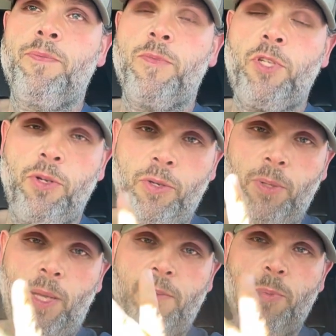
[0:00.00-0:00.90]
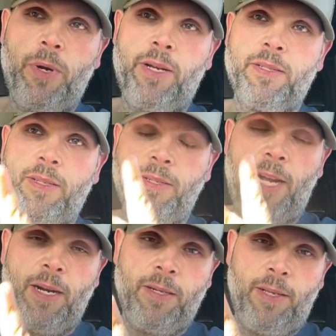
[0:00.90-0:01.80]
2 new leaf springs
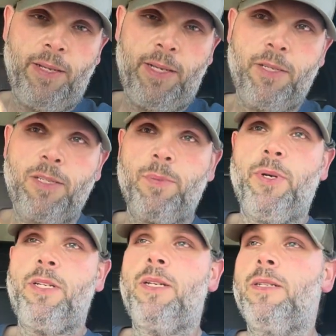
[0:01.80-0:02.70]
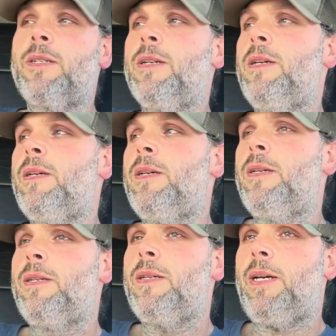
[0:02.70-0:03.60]
entirely, not just the bushings,
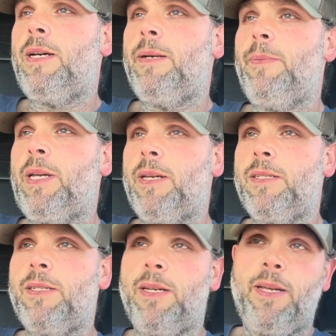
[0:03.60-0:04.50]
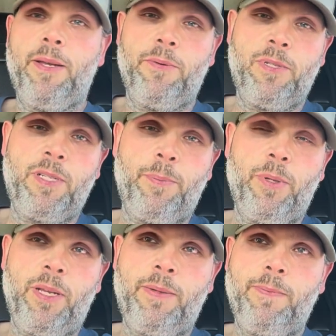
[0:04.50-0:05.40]
because it was
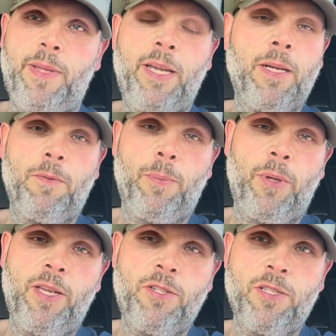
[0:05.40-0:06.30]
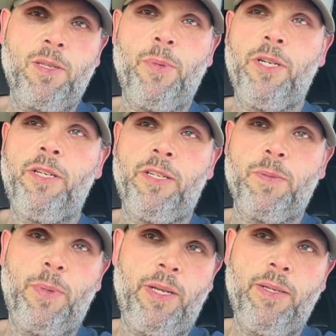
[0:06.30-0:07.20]
simply, they could have replaced just the bushings,
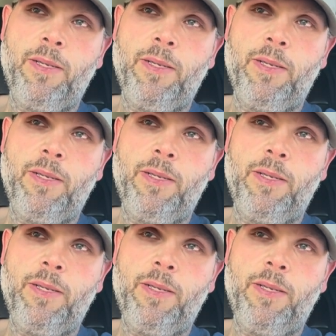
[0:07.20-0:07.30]
but